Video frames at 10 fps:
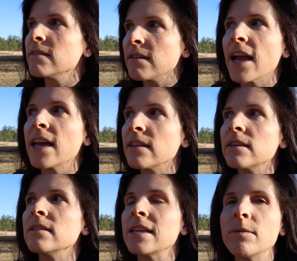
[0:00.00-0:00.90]
I had a
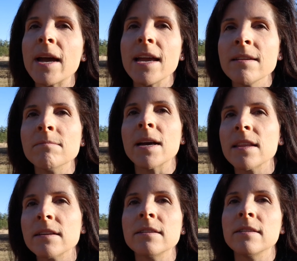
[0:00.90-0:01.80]
little leeway. My
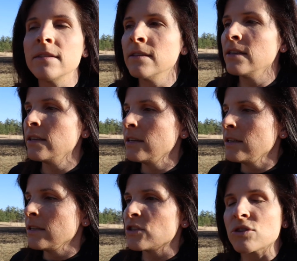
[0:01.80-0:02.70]
little
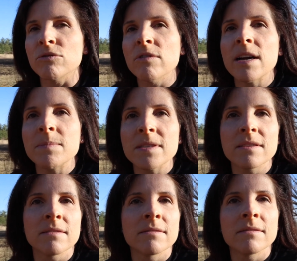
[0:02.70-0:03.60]

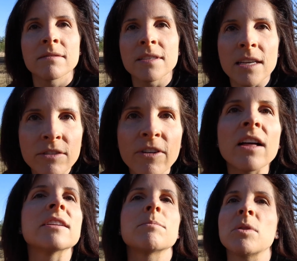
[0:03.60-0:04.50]
screw-ups tend to
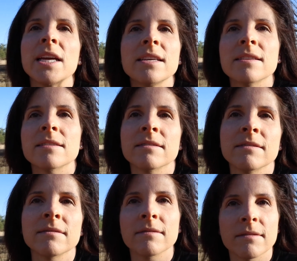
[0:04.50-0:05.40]
fall into place,
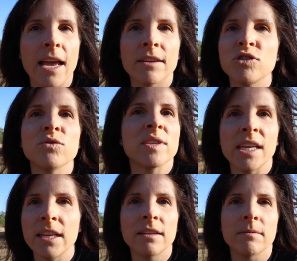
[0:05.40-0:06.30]
as you've
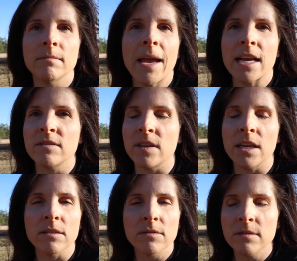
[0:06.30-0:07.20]
seen in past
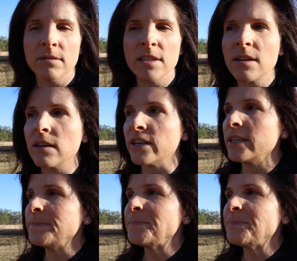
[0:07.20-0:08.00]
videos. It's all good.